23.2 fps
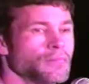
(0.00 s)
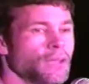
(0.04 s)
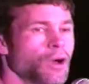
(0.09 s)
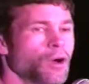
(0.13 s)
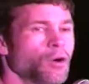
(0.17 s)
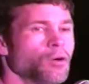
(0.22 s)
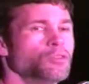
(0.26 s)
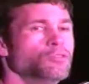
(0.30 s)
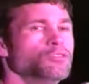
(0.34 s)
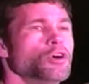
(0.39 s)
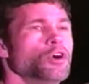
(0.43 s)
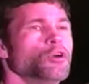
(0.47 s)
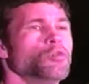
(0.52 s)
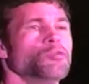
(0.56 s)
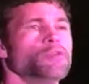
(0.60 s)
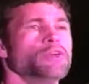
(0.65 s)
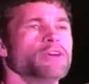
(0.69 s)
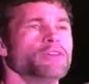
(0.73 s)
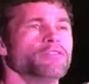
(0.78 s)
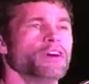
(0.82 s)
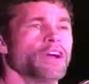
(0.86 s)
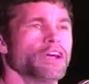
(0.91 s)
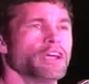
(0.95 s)
Oh, no,
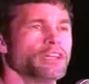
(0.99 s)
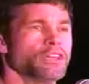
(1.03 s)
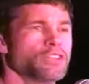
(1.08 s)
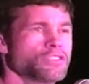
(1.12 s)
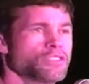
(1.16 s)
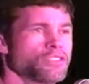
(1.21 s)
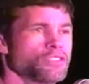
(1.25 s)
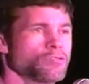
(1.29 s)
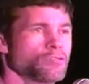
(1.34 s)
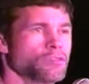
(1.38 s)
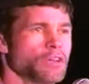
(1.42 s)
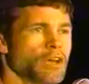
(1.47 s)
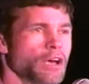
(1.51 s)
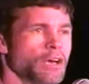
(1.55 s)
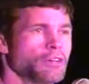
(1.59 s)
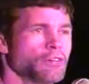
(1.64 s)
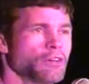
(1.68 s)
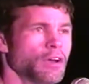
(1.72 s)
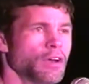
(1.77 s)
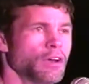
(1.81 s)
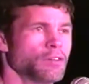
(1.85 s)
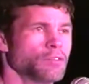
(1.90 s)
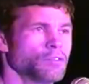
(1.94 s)
we have a history.
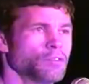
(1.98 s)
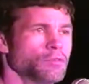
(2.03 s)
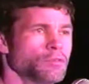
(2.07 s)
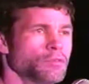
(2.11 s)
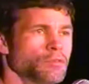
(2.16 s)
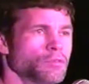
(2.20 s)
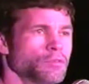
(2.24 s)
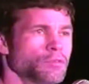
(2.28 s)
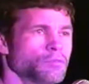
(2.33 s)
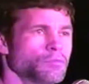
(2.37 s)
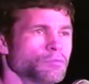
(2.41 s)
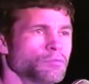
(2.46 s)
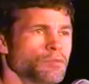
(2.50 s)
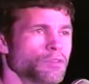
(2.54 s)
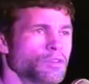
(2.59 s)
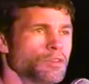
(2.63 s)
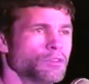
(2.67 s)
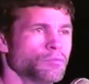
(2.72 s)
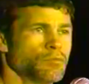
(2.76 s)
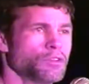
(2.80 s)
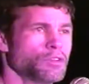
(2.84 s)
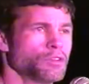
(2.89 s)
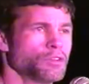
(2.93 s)
I know
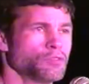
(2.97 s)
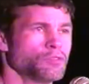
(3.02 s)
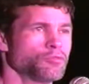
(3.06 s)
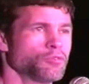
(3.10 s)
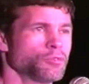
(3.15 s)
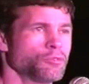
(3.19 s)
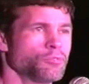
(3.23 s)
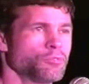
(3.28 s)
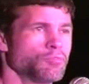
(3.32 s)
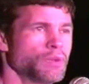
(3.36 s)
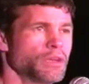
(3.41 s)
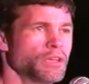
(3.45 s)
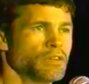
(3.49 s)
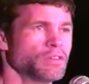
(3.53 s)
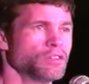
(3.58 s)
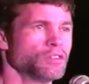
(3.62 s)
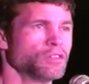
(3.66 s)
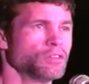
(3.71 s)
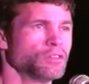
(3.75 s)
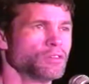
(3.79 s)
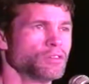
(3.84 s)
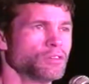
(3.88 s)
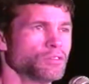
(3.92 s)
Enrico for many
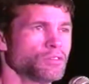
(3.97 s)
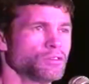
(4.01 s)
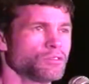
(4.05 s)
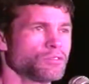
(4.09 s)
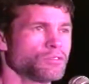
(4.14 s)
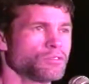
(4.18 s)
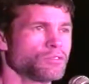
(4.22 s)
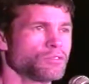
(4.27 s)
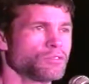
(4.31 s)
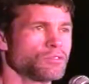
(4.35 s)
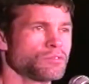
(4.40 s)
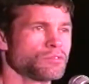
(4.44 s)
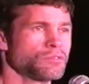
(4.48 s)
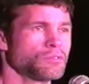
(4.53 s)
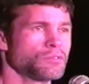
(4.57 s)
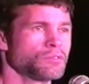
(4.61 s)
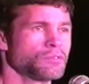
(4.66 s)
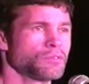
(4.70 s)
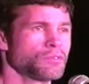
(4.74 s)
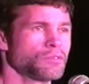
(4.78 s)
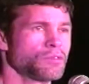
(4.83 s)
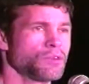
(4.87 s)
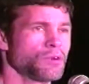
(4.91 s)
years.
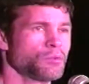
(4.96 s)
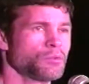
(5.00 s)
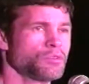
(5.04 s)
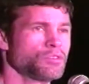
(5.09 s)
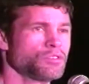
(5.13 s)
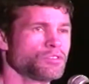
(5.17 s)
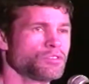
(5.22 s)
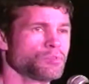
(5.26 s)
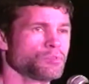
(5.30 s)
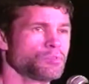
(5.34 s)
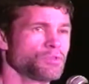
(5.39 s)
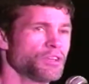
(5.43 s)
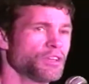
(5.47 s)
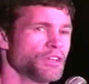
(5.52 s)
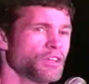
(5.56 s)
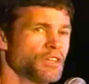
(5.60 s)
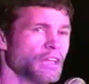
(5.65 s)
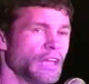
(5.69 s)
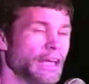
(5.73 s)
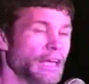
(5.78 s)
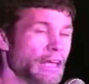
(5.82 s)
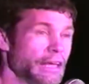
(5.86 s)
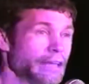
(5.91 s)
And we used to play in
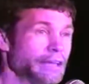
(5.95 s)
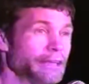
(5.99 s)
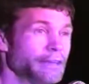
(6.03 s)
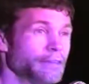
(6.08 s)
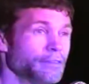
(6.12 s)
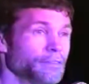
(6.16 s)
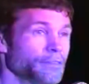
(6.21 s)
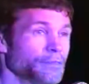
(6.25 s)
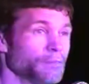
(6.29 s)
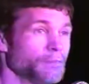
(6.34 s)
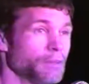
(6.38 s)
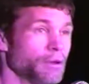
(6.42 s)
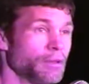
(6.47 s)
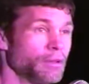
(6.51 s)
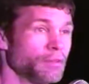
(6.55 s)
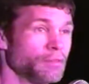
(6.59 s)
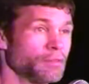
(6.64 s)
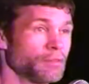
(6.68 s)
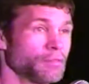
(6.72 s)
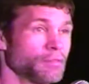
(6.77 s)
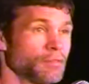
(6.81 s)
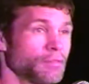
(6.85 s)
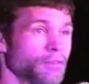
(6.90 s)
the 80s a
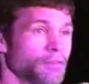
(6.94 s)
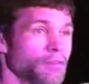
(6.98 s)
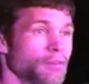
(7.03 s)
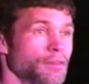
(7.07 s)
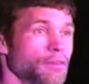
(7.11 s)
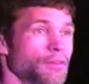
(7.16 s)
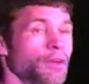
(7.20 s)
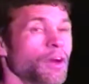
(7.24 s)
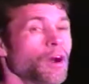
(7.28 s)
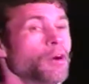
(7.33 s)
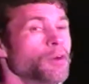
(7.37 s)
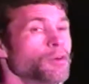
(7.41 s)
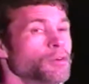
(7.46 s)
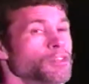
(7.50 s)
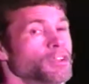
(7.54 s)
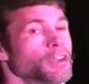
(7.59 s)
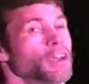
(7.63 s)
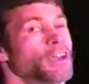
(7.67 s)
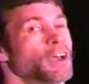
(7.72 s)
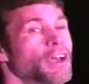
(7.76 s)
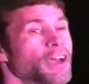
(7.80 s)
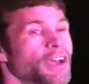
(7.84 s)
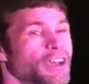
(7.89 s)
bunch. Oh,
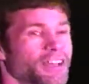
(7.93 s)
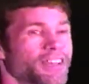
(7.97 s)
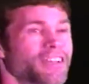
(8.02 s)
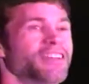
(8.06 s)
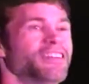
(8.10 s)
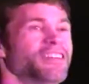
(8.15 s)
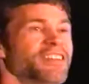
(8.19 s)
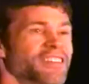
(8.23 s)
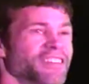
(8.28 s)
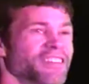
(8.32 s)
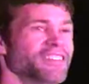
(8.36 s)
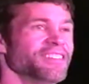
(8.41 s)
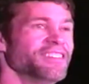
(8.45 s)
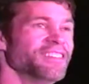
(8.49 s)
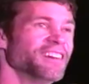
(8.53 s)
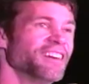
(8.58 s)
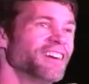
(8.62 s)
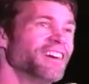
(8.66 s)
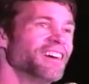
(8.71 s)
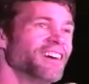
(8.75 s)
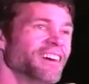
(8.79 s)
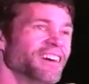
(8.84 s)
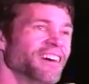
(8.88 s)
yeah.
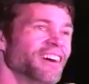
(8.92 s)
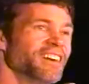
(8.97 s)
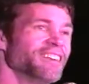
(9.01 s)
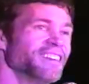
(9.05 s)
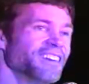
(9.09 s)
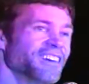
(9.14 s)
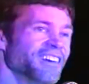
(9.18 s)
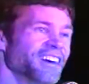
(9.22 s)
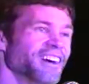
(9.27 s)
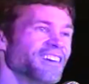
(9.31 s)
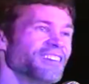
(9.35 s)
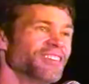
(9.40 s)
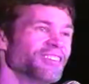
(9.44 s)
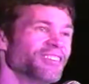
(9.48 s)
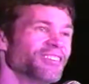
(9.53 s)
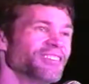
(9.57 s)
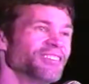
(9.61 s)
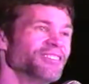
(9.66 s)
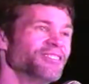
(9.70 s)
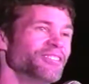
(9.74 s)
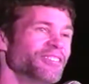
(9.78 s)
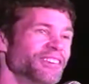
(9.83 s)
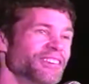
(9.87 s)
Yeah, I know
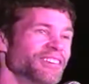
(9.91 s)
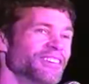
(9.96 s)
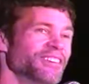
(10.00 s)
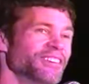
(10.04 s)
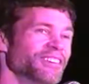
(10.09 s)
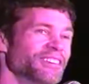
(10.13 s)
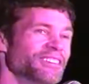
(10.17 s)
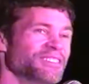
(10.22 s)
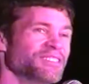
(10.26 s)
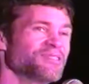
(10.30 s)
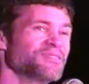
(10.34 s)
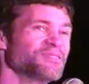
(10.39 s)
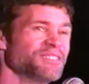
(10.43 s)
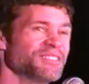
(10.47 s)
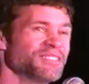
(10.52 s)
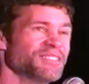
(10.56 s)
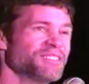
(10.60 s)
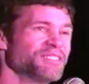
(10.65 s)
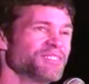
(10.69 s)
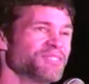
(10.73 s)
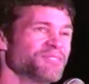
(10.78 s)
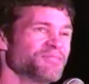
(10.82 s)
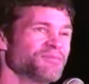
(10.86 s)
Enrico.
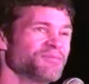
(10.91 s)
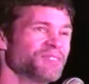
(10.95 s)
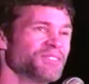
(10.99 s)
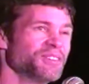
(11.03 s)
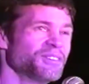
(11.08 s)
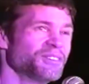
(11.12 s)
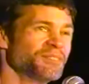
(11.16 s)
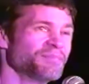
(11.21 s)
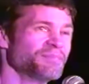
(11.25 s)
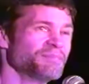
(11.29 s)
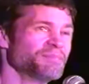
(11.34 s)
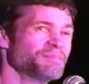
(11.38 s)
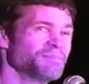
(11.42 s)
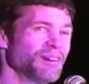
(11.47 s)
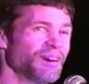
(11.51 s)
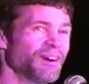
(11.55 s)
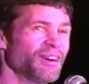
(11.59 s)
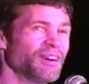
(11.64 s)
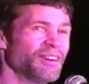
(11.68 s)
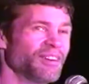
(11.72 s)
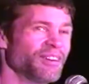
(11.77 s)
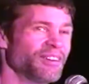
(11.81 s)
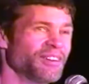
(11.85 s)
He's a real
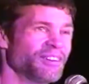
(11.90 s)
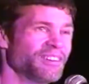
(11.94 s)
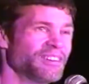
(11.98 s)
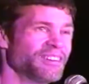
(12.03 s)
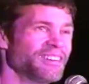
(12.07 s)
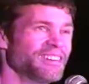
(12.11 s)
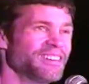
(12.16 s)
partner.